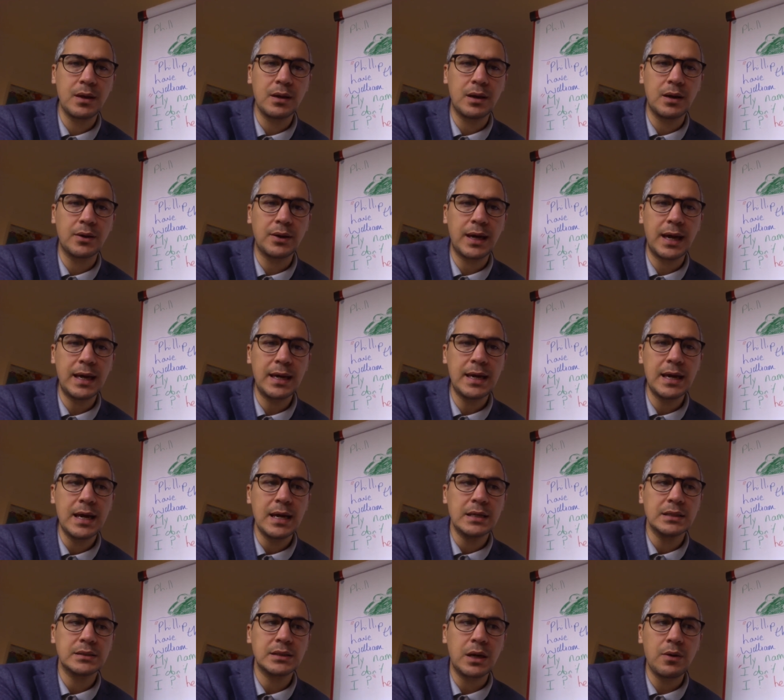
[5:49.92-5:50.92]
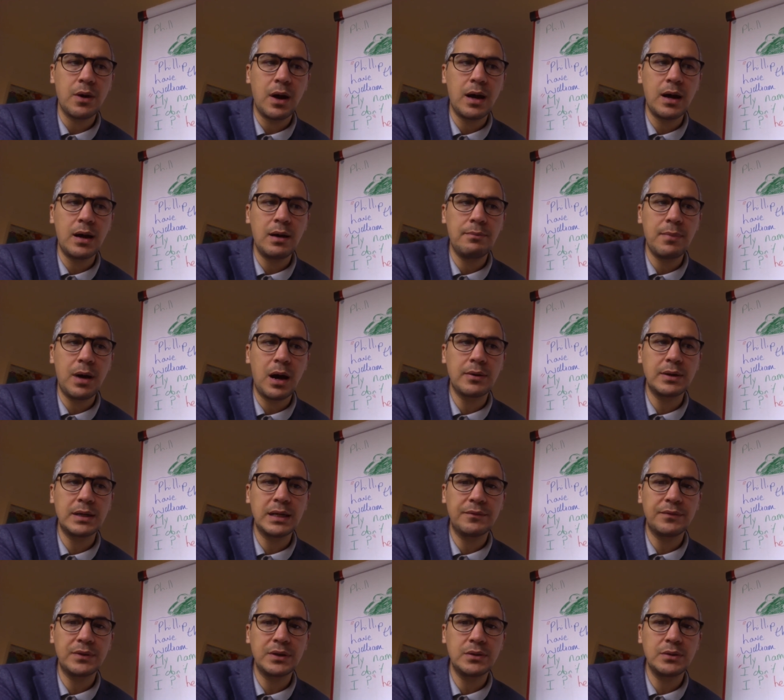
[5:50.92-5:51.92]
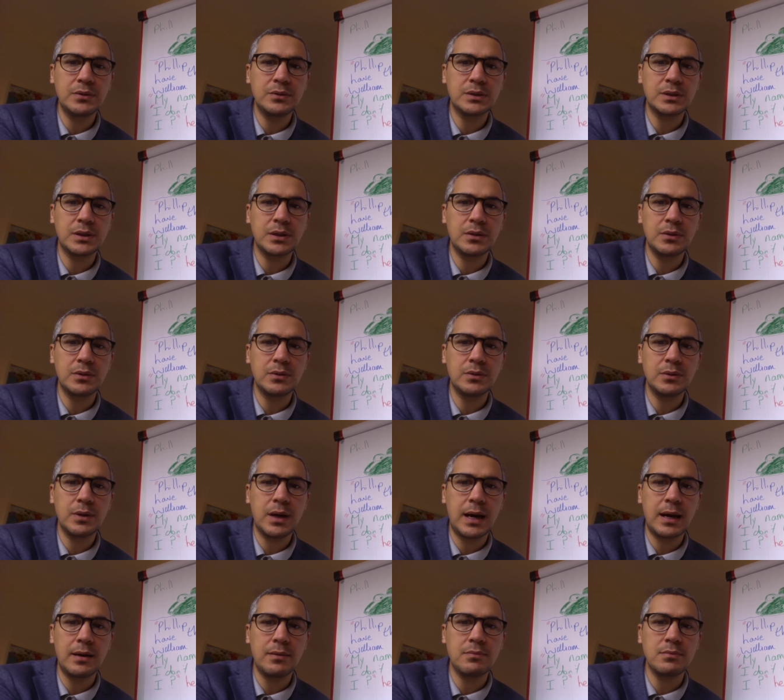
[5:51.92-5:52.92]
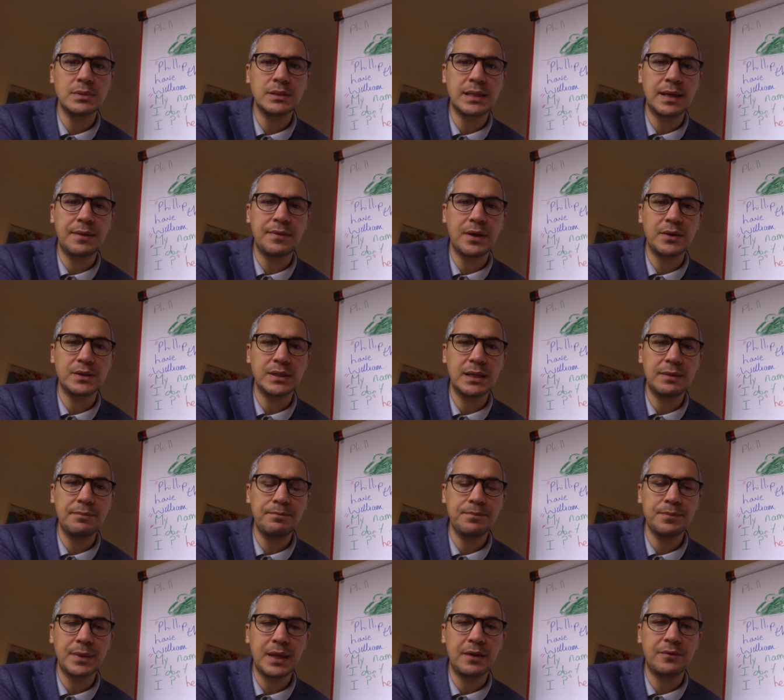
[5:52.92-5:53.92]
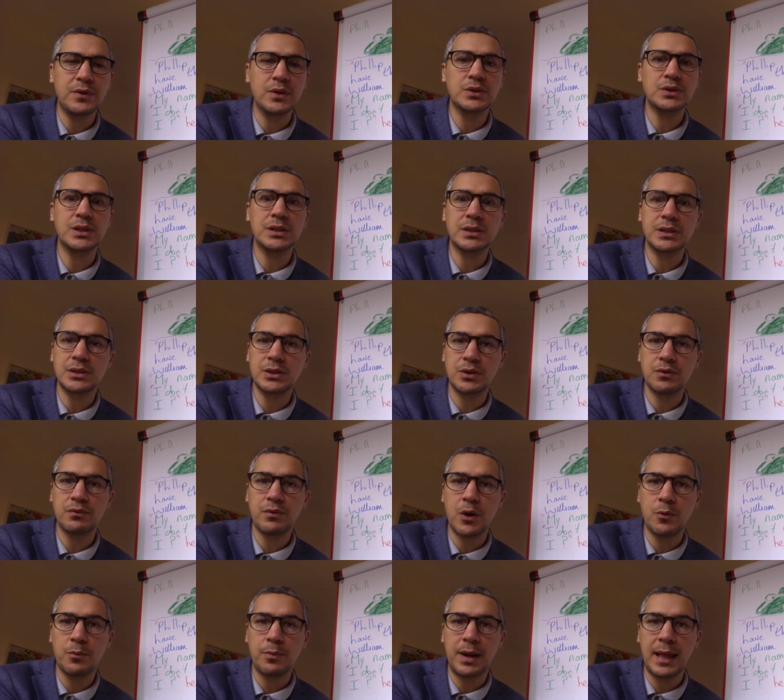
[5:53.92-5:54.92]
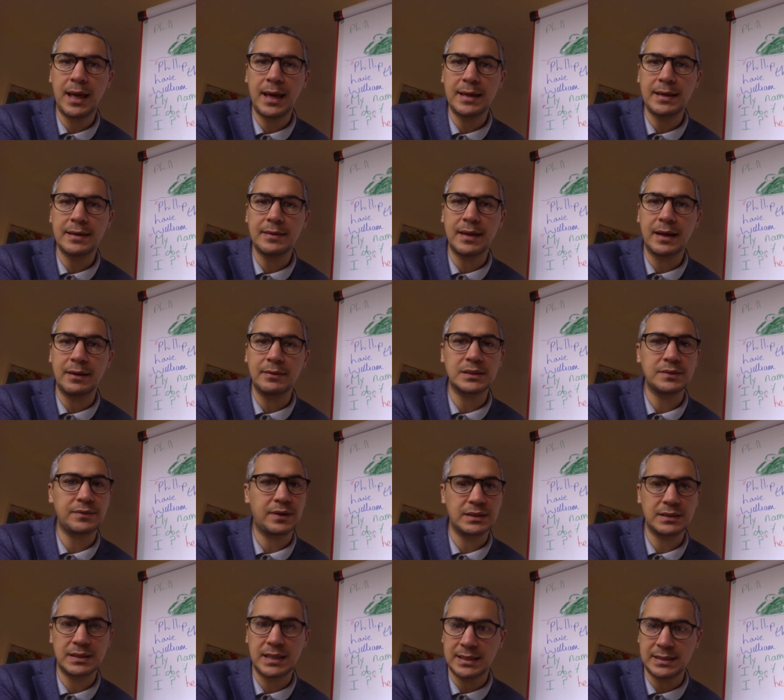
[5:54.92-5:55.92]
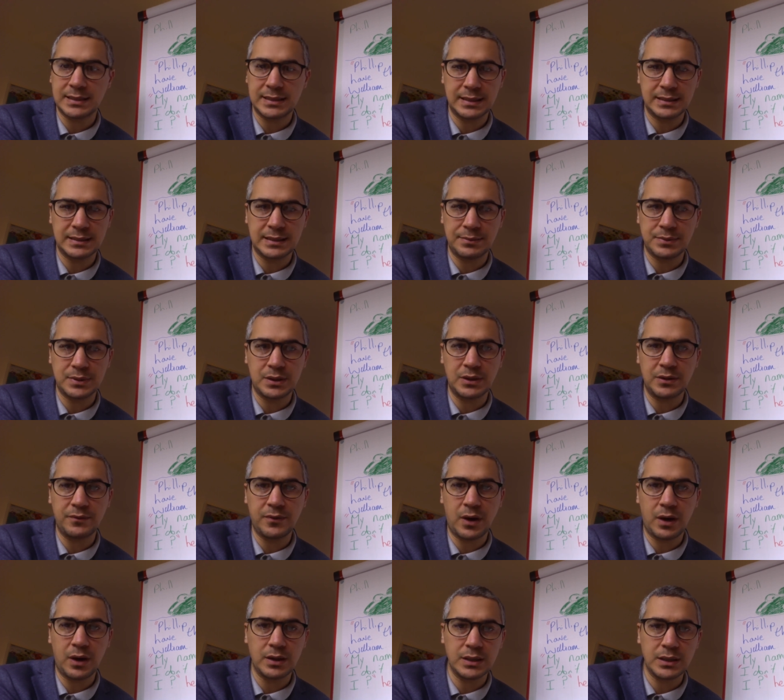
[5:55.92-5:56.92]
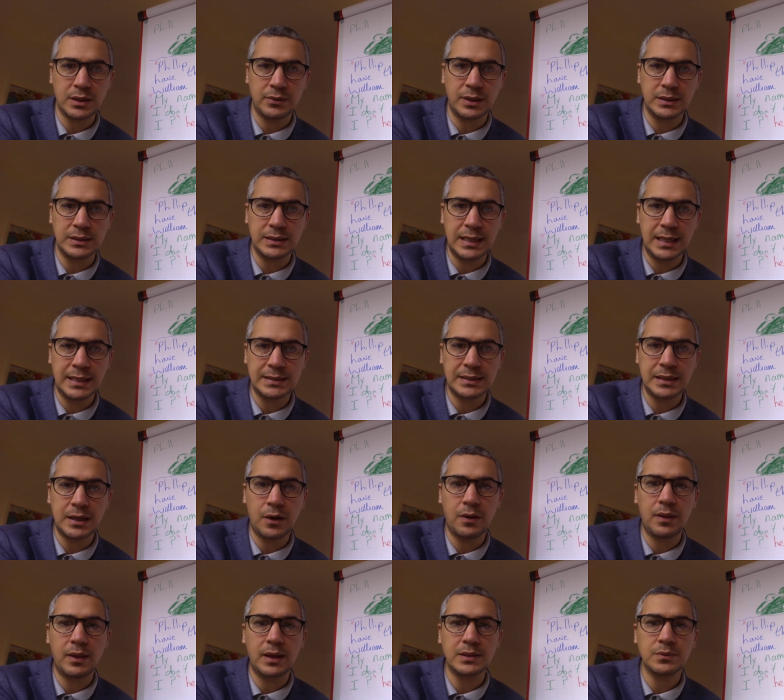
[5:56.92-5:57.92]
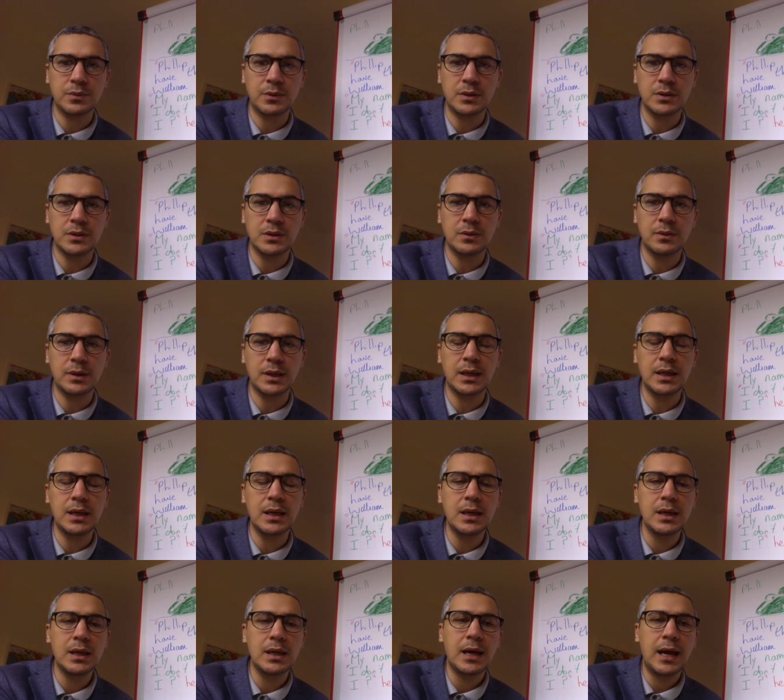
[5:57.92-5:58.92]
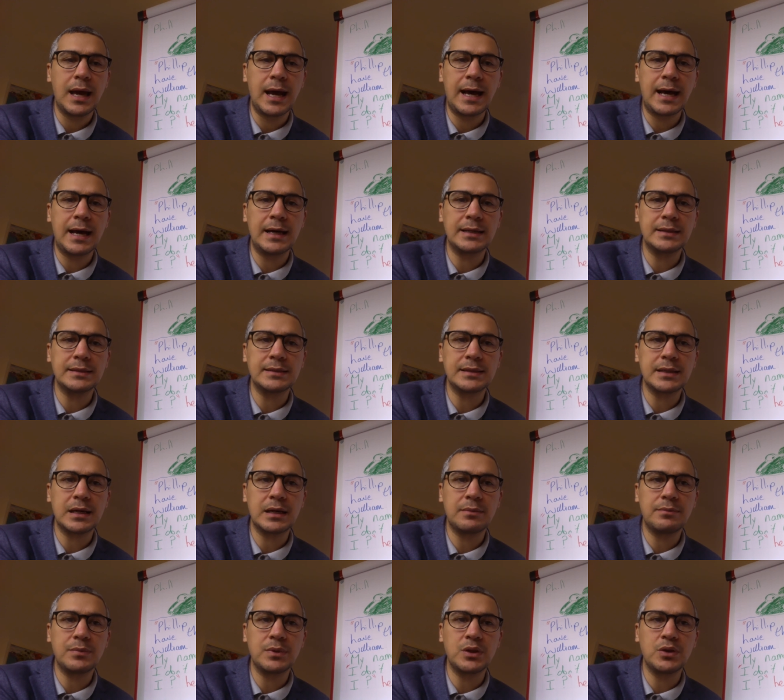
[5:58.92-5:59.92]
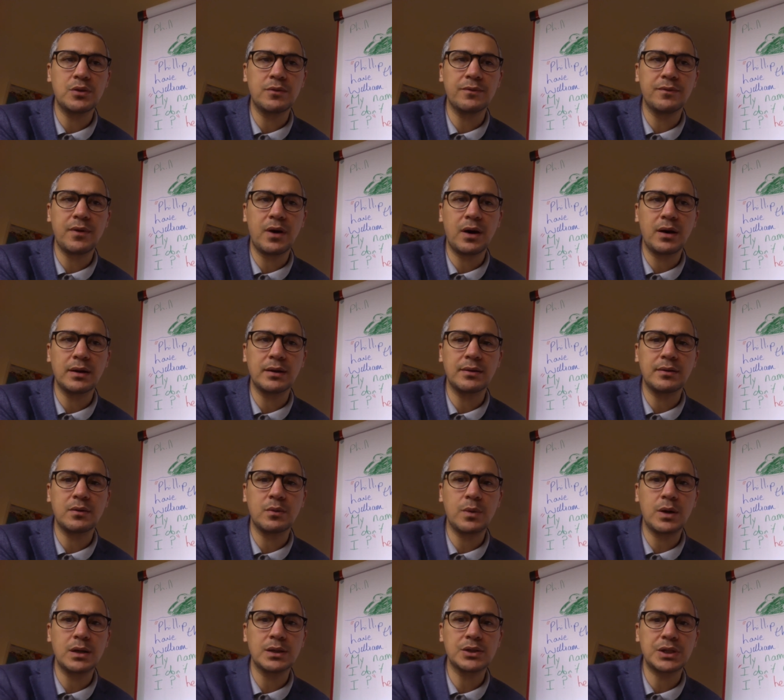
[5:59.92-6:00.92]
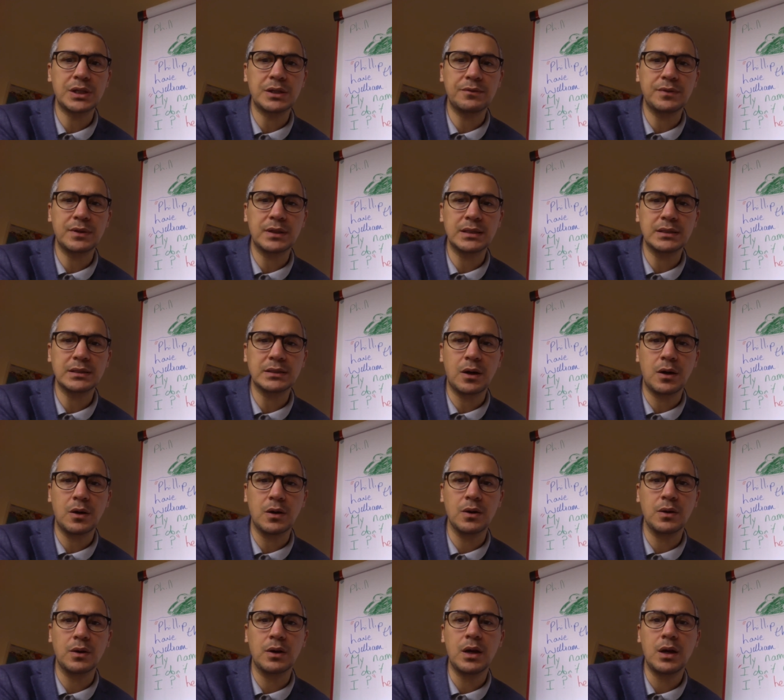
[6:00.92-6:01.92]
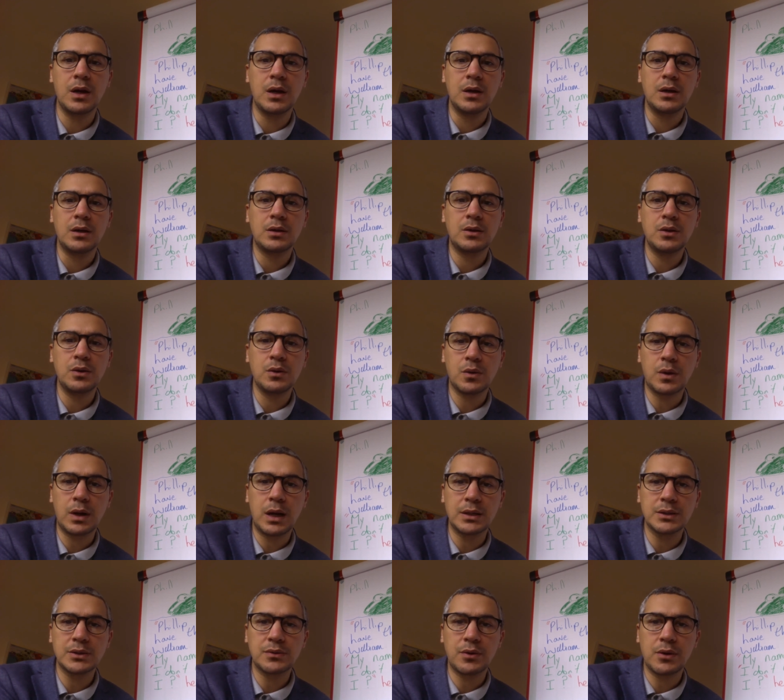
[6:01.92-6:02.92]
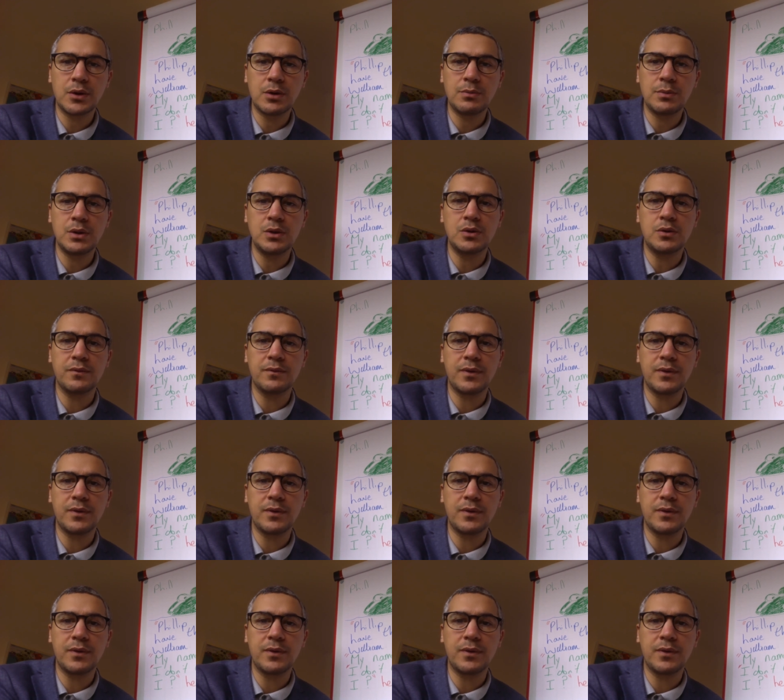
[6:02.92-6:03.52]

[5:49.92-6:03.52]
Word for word: Okay, so um, I would love you to um, send those in. If you're just going to do the role play, that's fantastic. It's absolutely fine. You don't need to let us know that's what you're doing. And um, you can find the worksheet for this on Google Classroom. You can